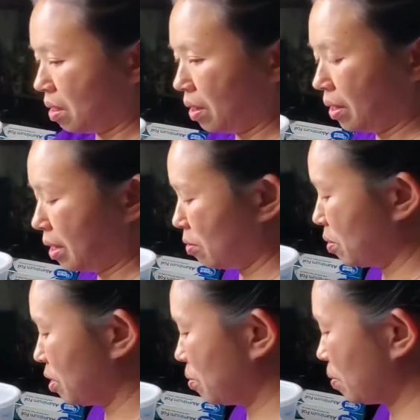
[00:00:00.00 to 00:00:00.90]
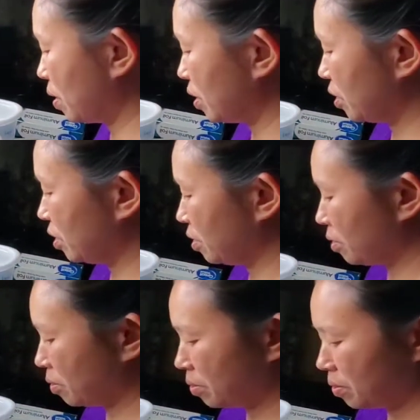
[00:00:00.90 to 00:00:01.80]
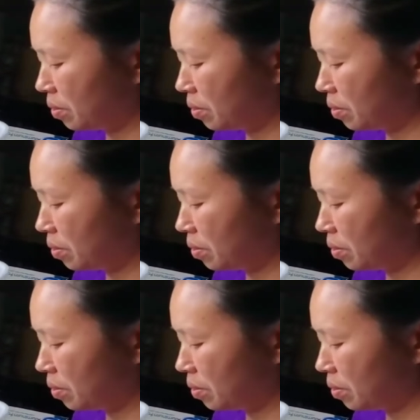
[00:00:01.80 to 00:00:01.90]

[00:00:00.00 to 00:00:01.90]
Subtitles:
Alright, now what you want to do